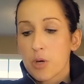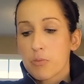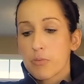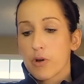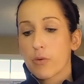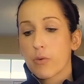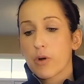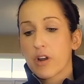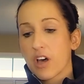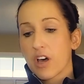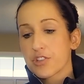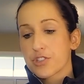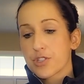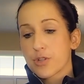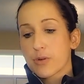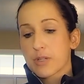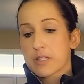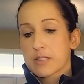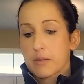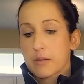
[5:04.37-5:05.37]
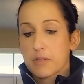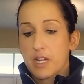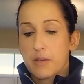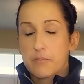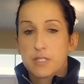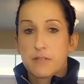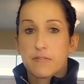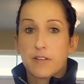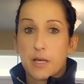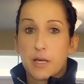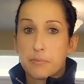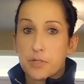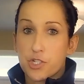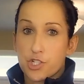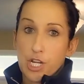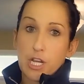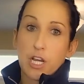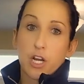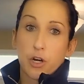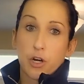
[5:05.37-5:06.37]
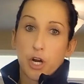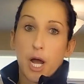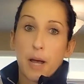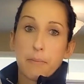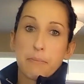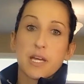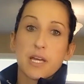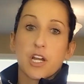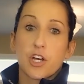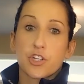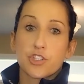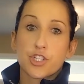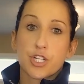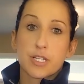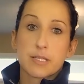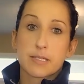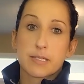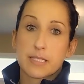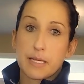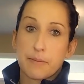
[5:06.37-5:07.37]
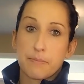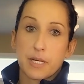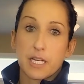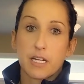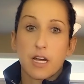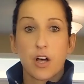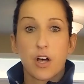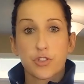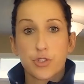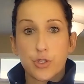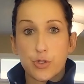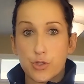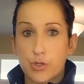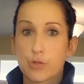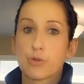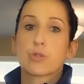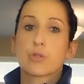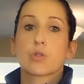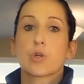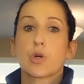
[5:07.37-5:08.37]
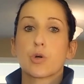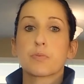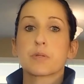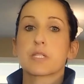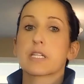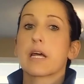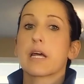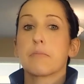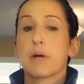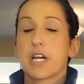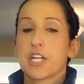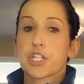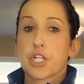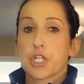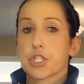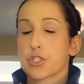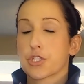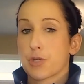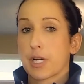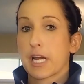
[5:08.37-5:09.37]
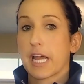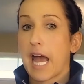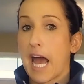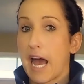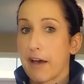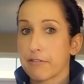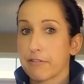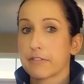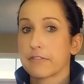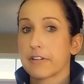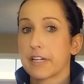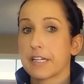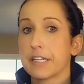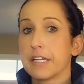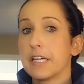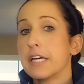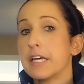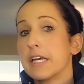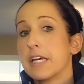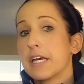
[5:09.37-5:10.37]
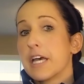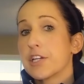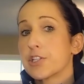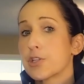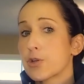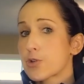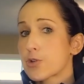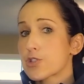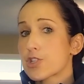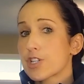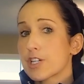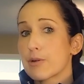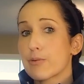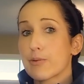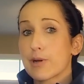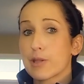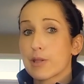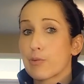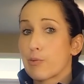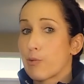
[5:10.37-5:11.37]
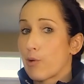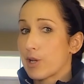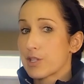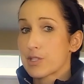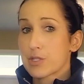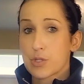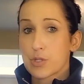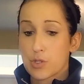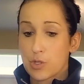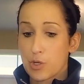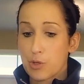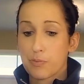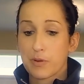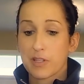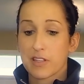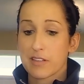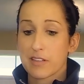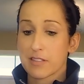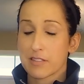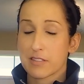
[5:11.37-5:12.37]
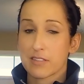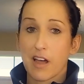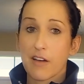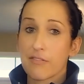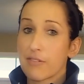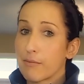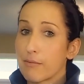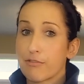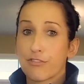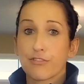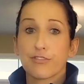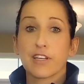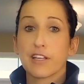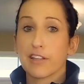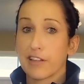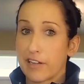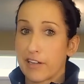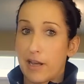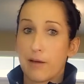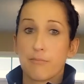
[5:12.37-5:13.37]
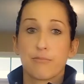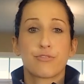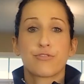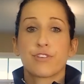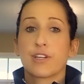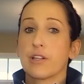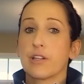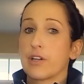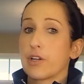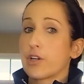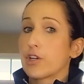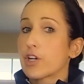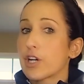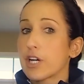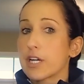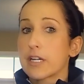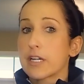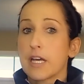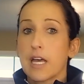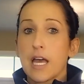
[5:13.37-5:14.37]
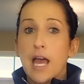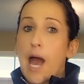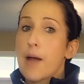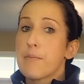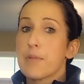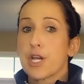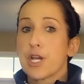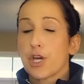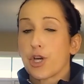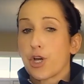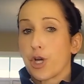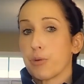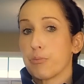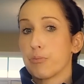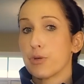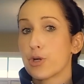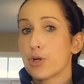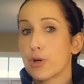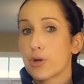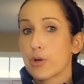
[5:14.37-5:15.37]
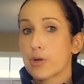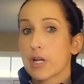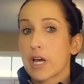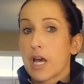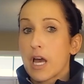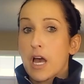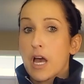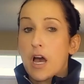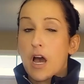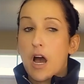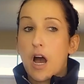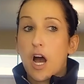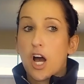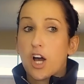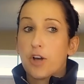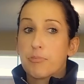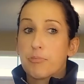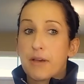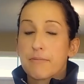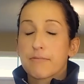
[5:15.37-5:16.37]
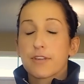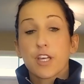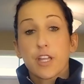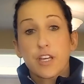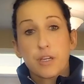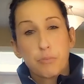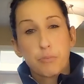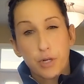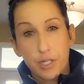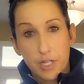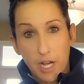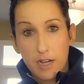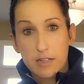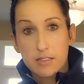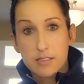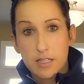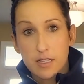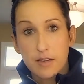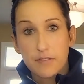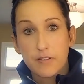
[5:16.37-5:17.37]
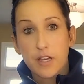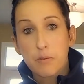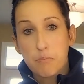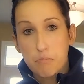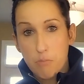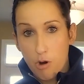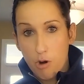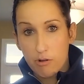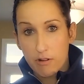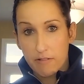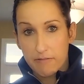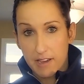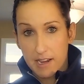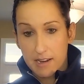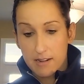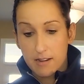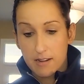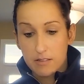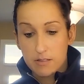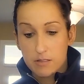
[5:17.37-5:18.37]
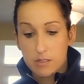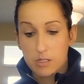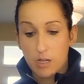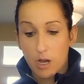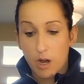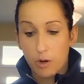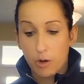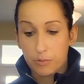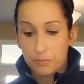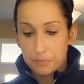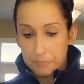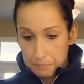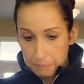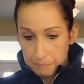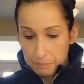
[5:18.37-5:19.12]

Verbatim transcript: but what I'll do is sometimes fill up a shaker cup and I'll just sip it. I'll do two scoops and I might just drink half of it. And usually with one scoop of this stuff, I'm feeling it. I'm feeling good. I'm in a good mood. Um, I'm feeling productive and motivated. So